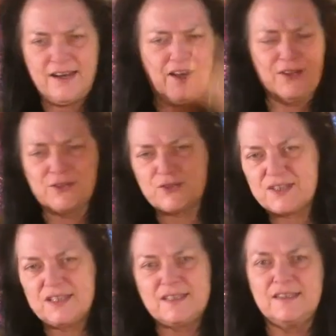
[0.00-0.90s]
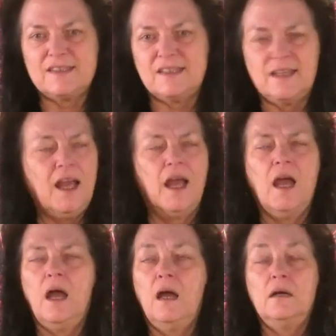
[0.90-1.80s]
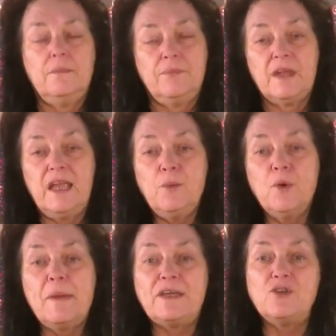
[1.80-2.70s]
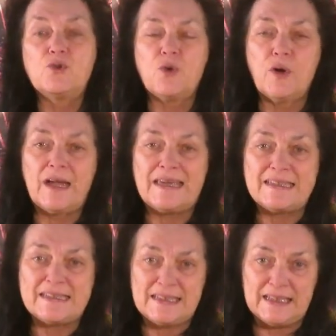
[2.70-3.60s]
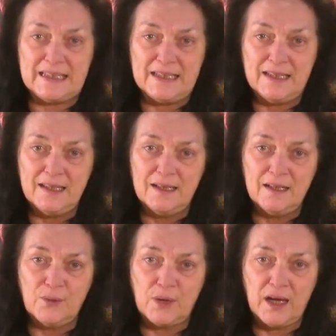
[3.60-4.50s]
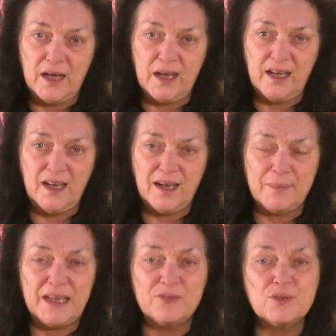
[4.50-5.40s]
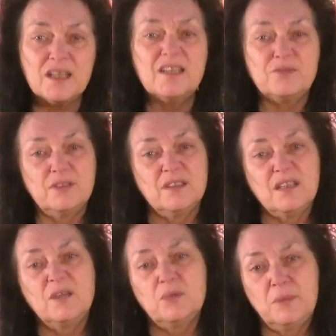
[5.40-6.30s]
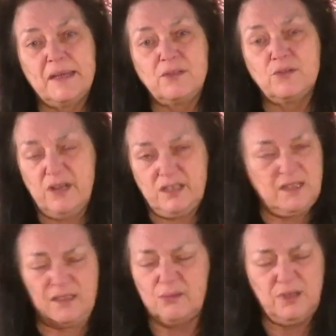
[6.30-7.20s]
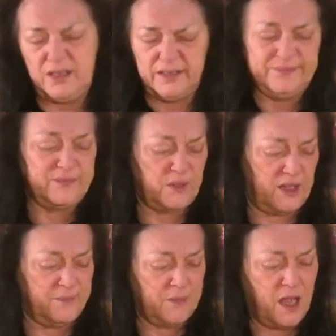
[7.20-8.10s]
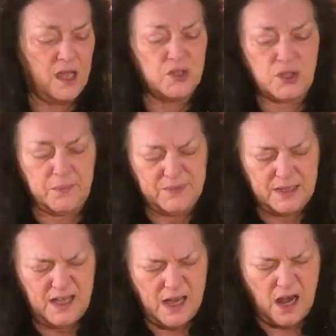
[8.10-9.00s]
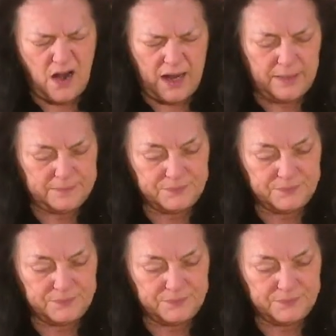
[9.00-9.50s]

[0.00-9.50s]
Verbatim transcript: and all their senses and It will make you crazy. Okay. I mean, it will, it will make you crazy. Don't do that. Okay. So, all right.